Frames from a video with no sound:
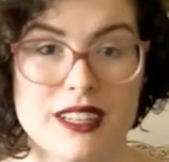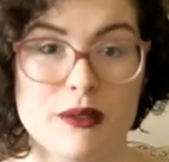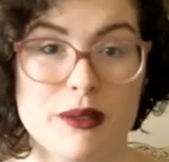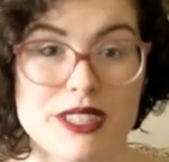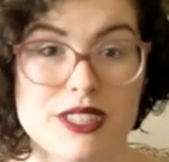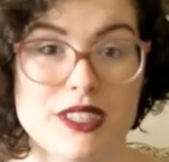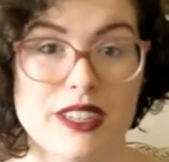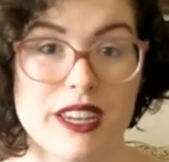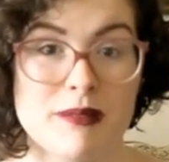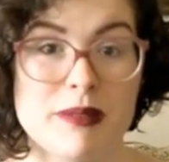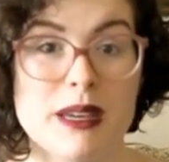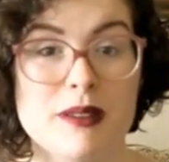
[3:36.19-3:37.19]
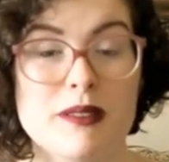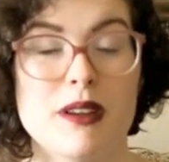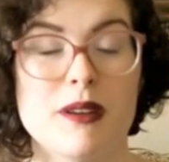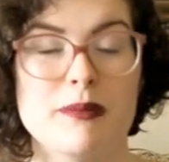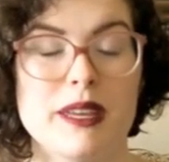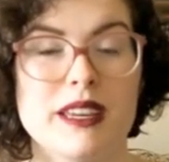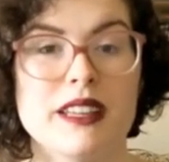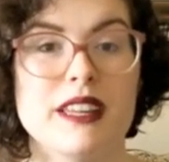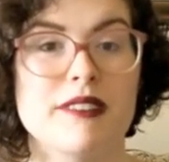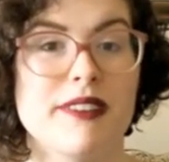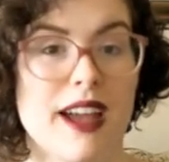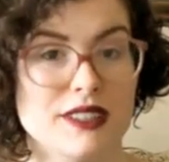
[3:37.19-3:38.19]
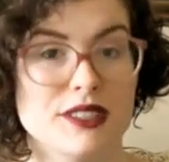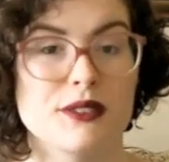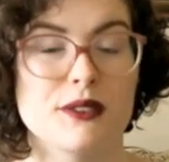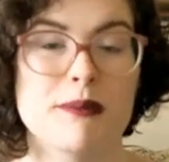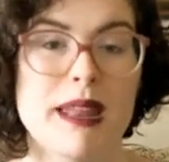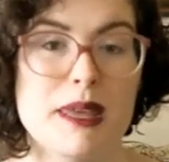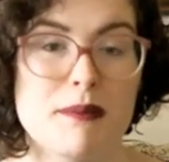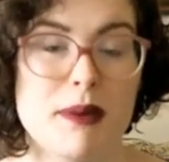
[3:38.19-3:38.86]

which can be an appealing factor for many